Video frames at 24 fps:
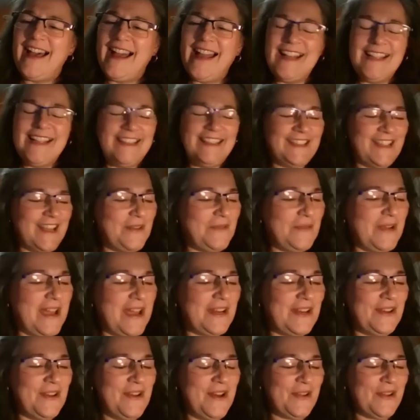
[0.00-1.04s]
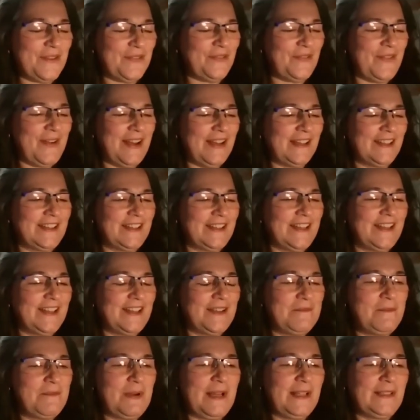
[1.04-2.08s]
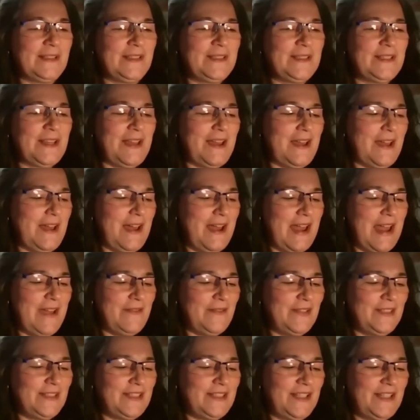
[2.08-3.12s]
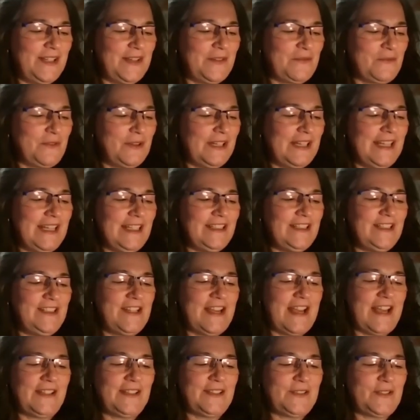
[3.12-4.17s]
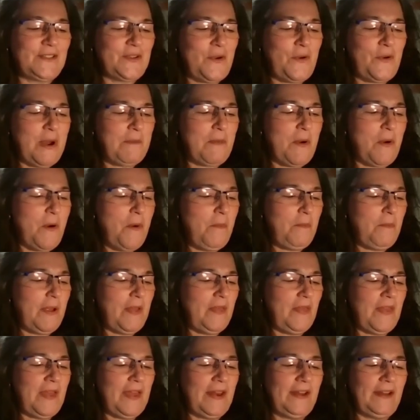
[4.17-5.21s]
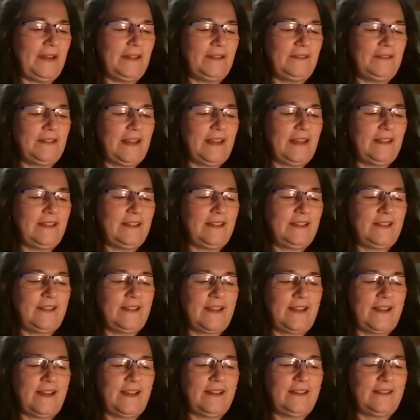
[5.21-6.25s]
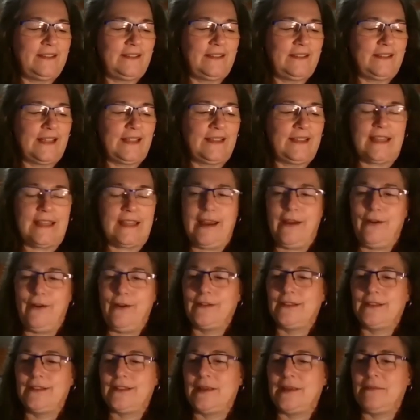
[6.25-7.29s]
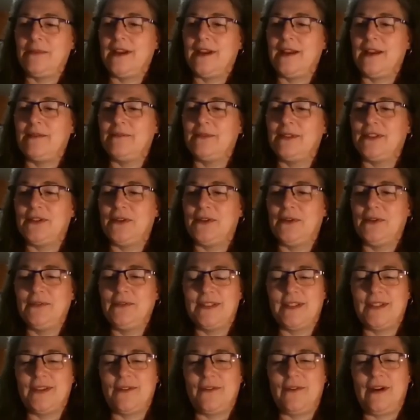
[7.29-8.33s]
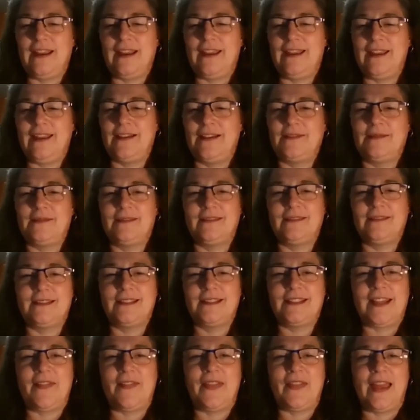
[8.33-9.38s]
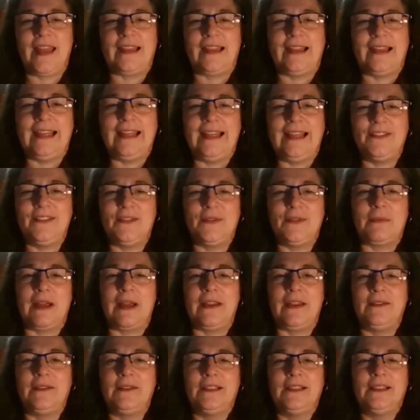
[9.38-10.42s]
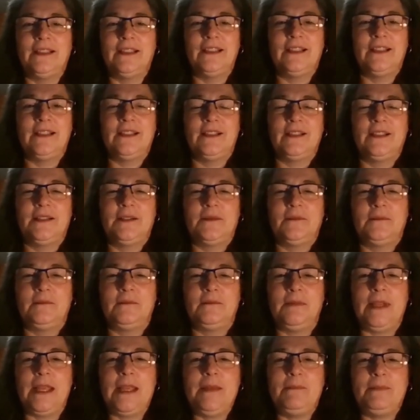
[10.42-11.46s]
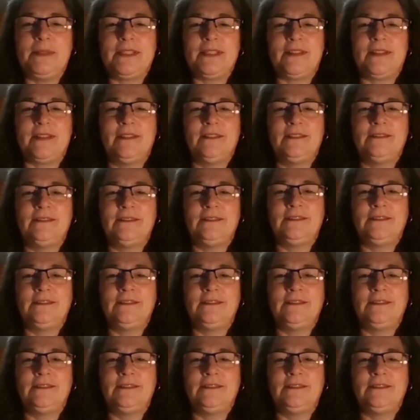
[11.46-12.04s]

I did. We had a lot of fun, but I haven't seen it released yet, so I'm hoping that it gets aired sometime soon, so I can send that link to my peeps.